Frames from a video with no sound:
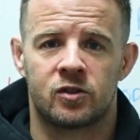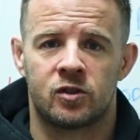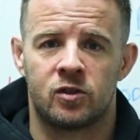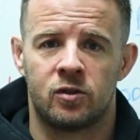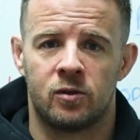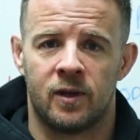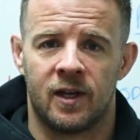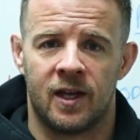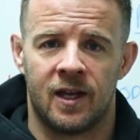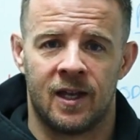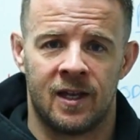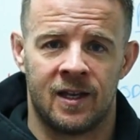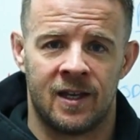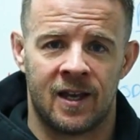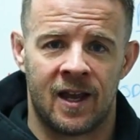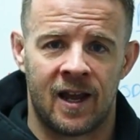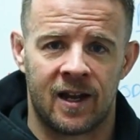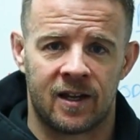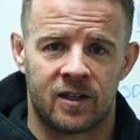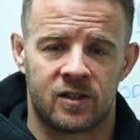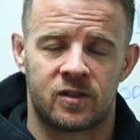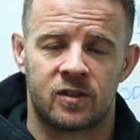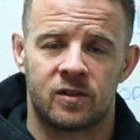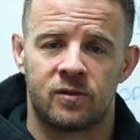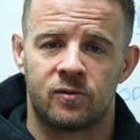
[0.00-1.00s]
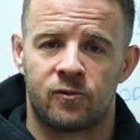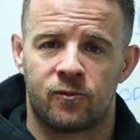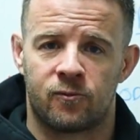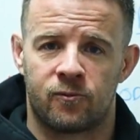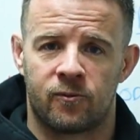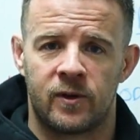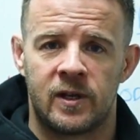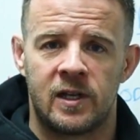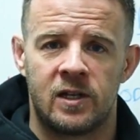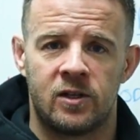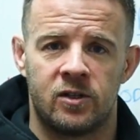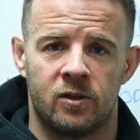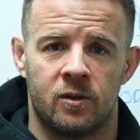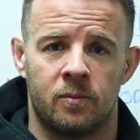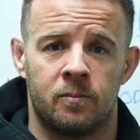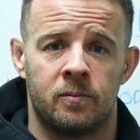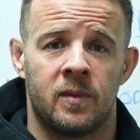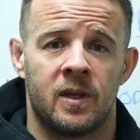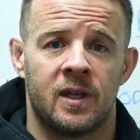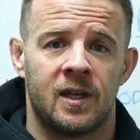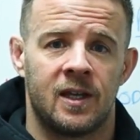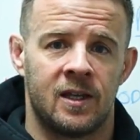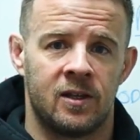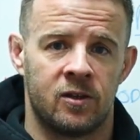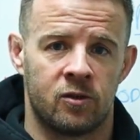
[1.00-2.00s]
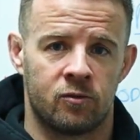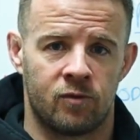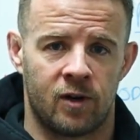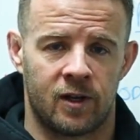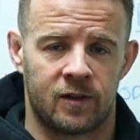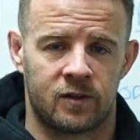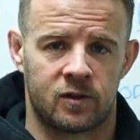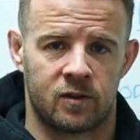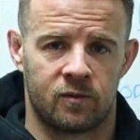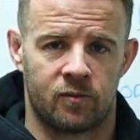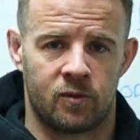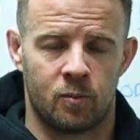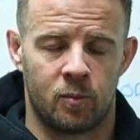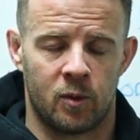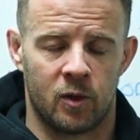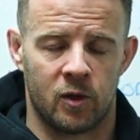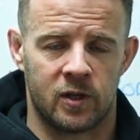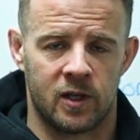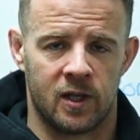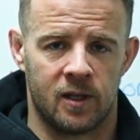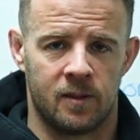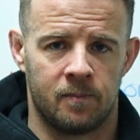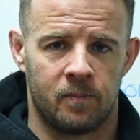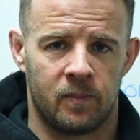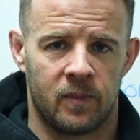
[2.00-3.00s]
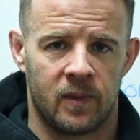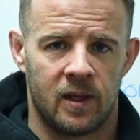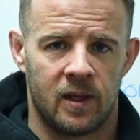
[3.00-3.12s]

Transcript: to enact freedom in the rest of the body.